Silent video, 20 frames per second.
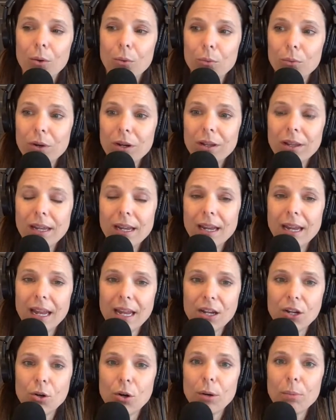really
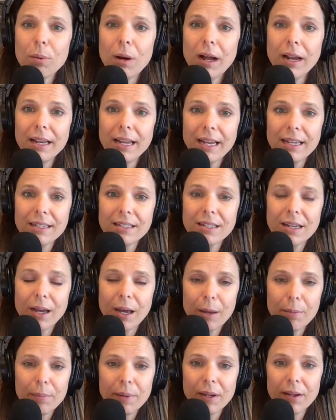get your podcast
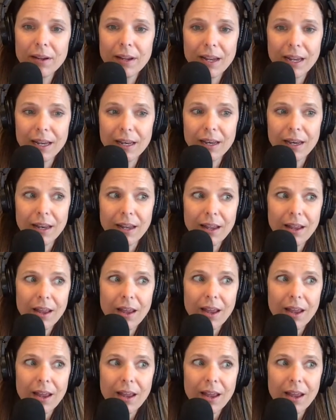up and